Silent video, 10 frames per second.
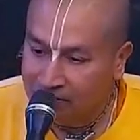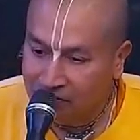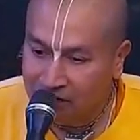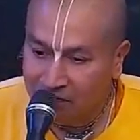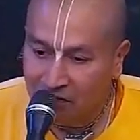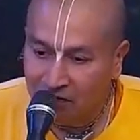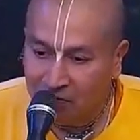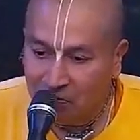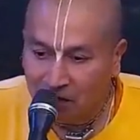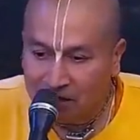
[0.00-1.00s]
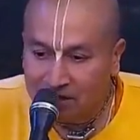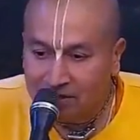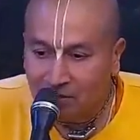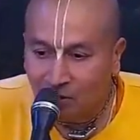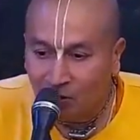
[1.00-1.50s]
whether we are
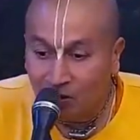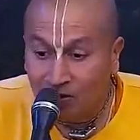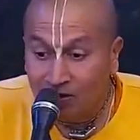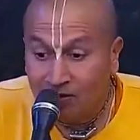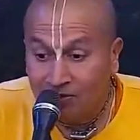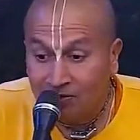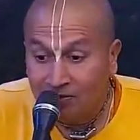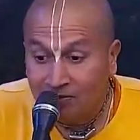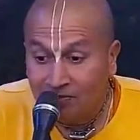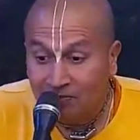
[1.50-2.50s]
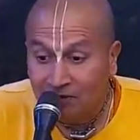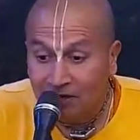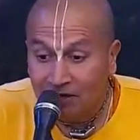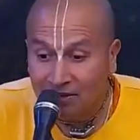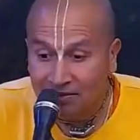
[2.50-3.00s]
pass or
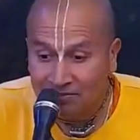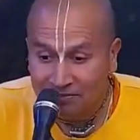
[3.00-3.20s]
fail.